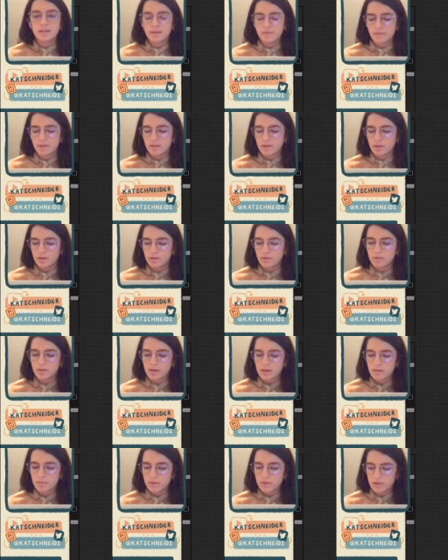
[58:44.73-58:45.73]
even though
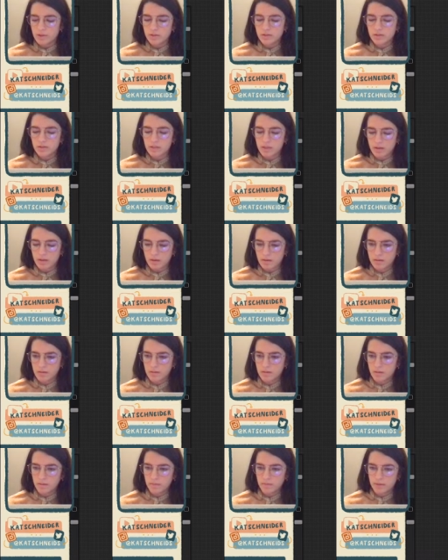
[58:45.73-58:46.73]
I am very
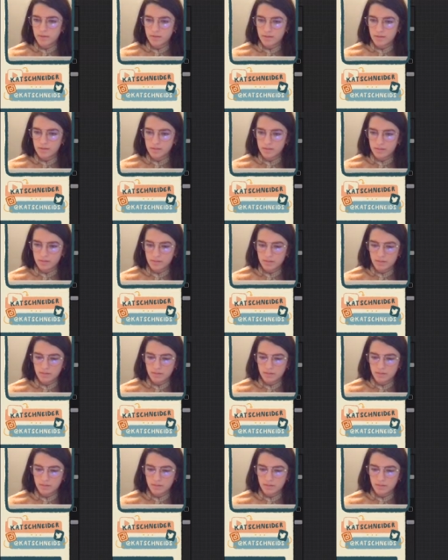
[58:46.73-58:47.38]
scared of it.